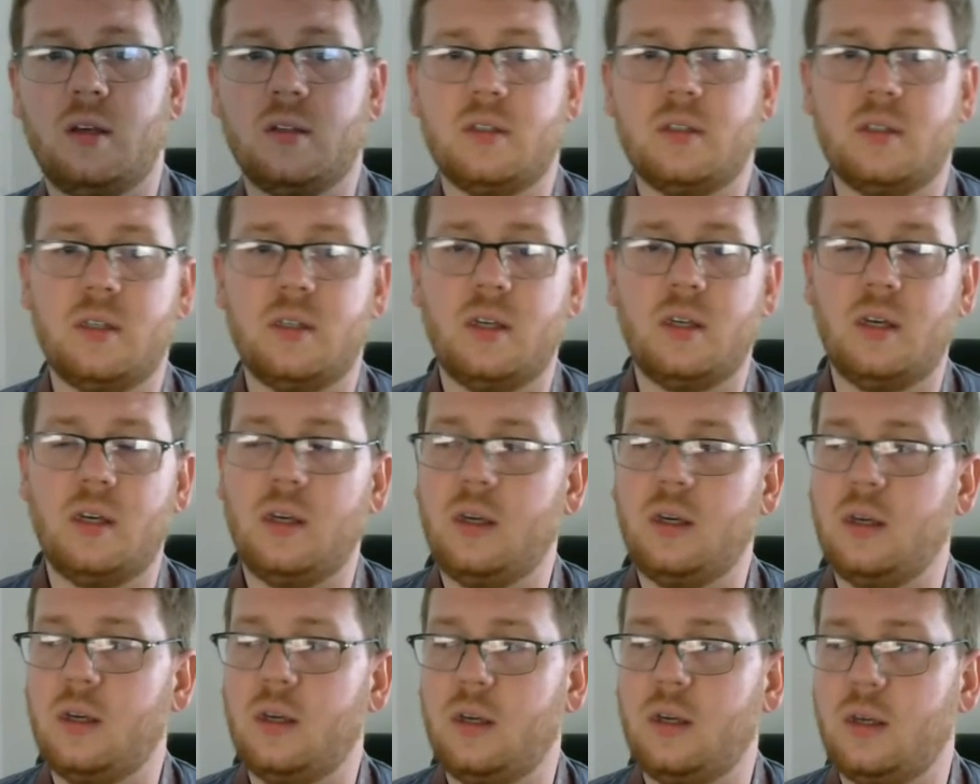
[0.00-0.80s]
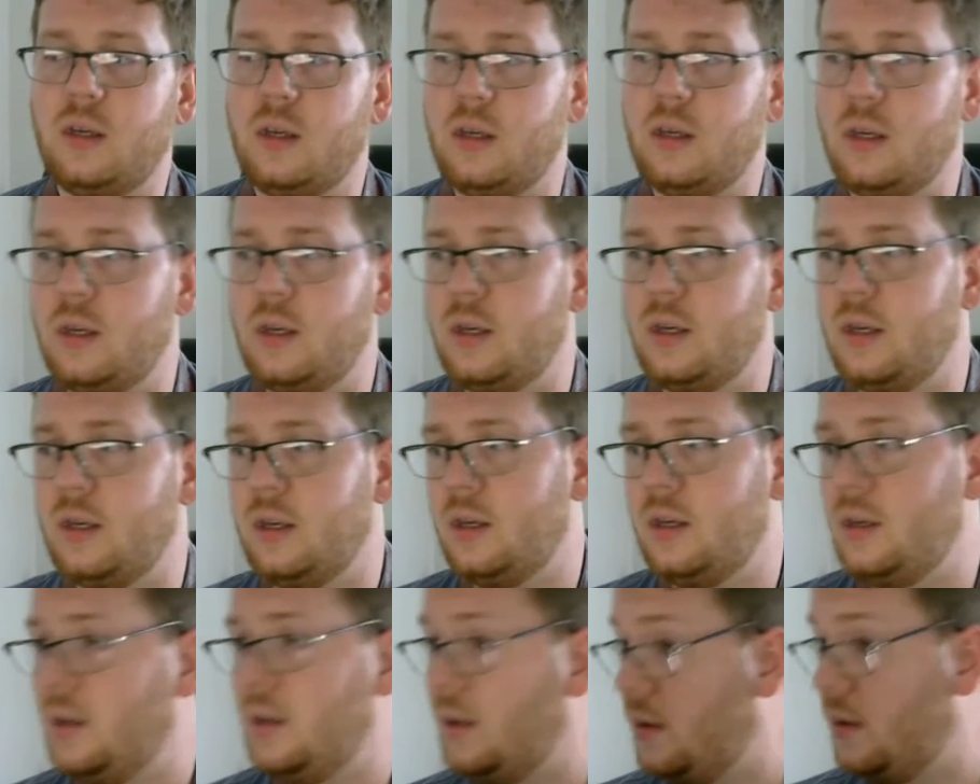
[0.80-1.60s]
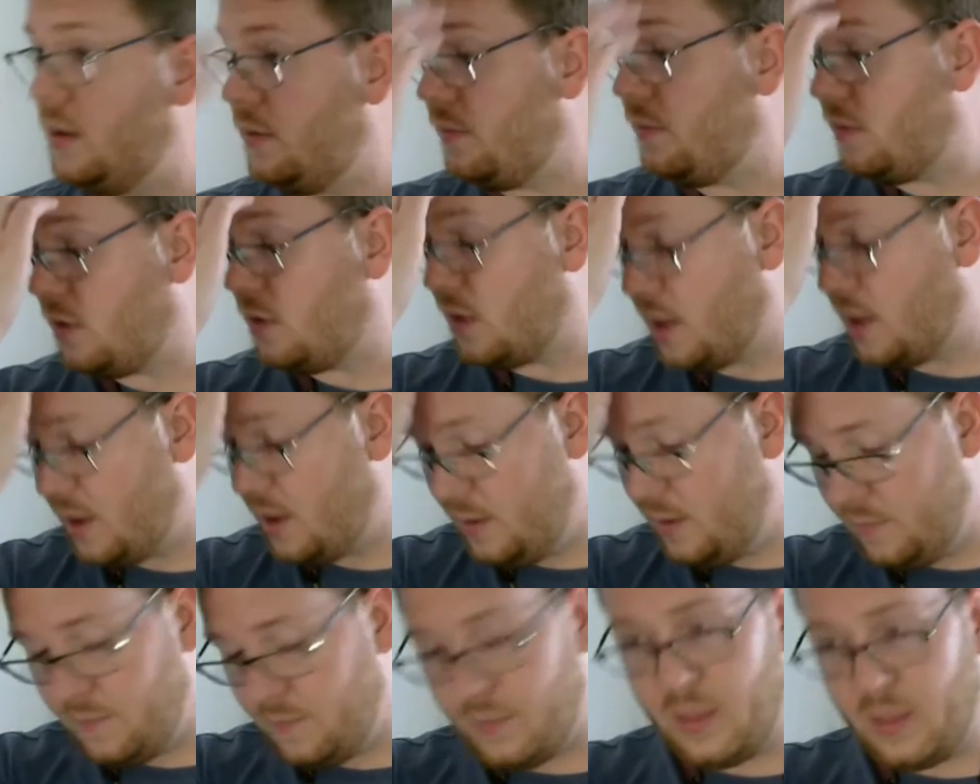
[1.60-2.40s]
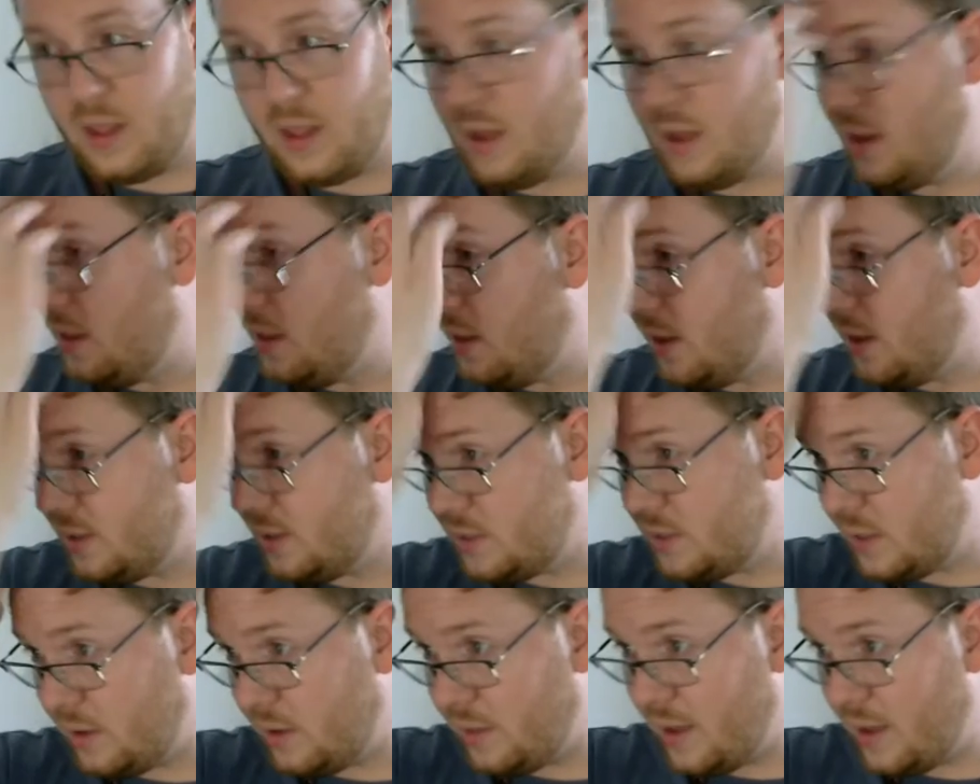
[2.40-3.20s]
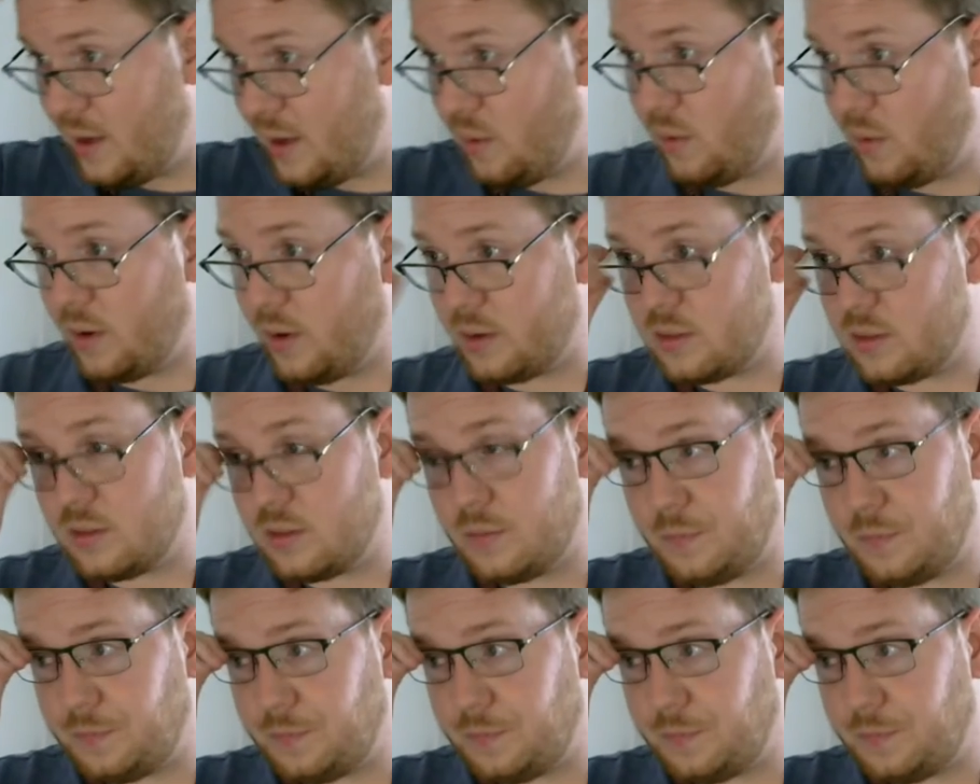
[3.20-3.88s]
C. Okay, that's how that works.